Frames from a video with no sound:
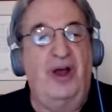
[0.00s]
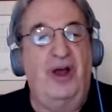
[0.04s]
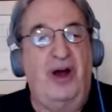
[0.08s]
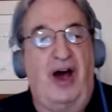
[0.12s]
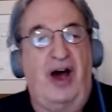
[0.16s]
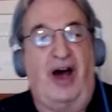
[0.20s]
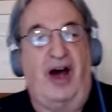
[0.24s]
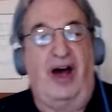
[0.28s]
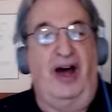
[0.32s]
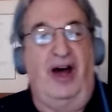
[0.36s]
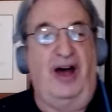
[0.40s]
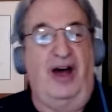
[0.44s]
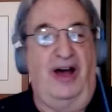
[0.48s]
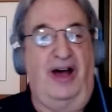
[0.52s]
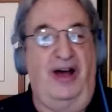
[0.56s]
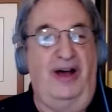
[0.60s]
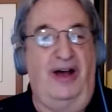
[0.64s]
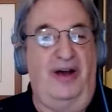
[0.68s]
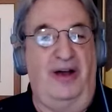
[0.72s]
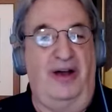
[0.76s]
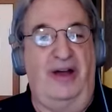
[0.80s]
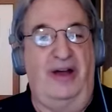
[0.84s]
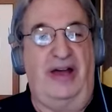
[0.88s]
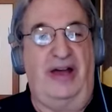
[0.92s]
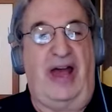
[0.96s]

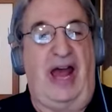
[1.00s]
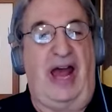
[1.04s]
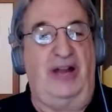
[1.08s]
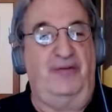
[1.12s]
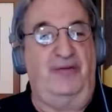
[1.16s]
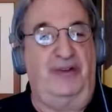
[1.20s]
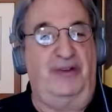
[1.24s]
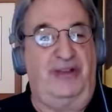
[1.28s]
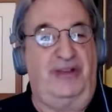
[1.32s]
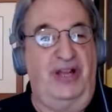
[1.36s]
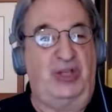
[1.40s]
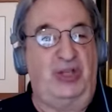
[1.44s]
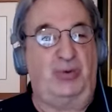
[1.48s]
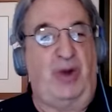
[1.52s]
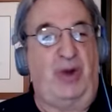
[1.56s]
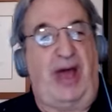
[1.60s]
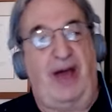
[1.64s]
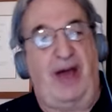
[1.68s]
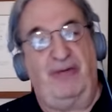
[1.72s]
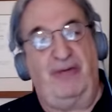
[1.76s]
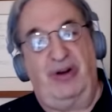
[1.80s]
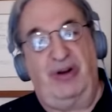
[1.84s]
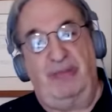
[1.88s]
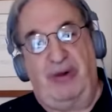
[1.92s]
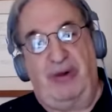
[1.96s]
advocates for
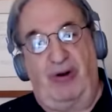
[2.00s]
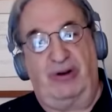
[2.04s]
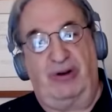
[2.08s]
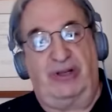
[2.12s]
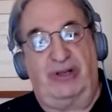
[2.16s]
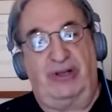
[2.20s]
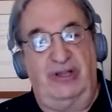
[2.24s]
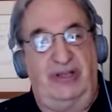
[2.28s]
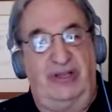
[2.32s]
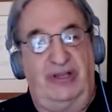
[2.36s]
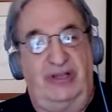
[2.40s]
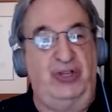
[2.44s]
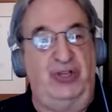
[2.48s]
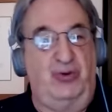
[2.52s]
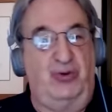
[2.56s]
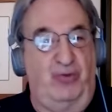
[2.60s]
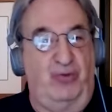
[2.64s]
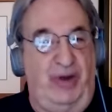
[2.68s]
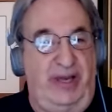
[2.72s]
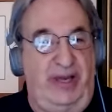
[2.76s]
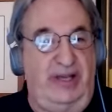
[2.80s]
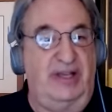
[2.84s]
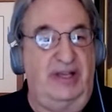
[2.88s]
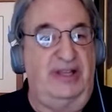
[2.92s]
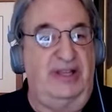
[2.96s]
having American kids
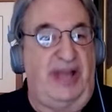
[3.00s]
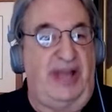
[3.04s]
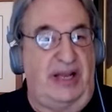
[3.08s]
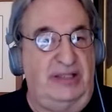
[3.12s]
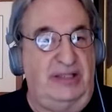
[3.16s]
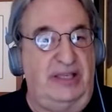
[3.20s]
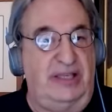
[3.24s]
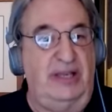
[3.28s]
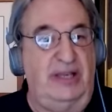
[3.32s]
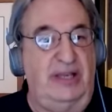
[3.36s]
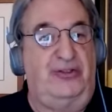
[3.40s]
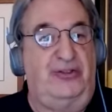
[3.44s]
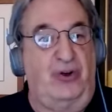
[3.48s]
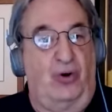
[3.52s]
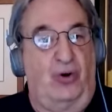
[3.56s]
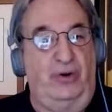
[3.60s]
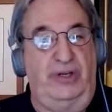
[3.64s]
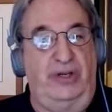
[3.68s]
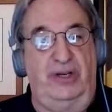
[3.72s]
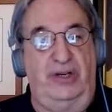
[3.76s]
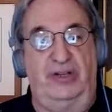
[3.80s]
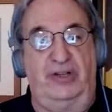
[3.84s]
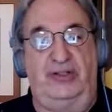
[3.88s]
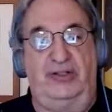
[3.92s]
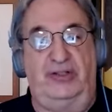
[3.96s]
read in the
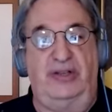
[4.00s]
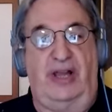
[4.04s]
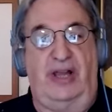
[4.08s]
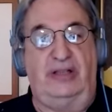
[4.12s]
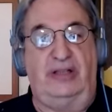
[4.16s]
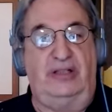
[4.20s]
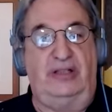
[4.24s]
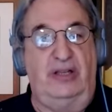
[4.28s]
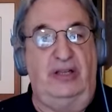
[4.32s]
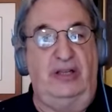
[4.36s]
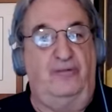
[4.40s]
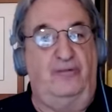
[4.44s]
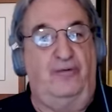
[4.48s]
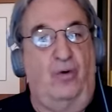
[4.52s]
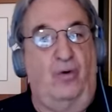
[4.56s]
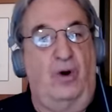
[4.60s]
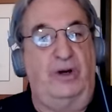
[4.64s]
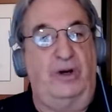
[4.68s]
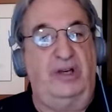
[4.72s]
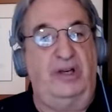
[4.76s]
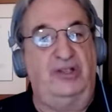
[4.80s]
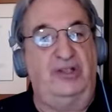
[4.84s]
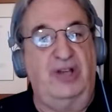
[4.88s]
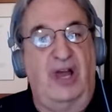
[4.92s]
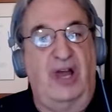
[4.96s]
1930s,
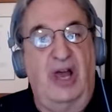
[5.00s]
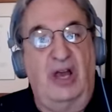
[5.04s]
1940s.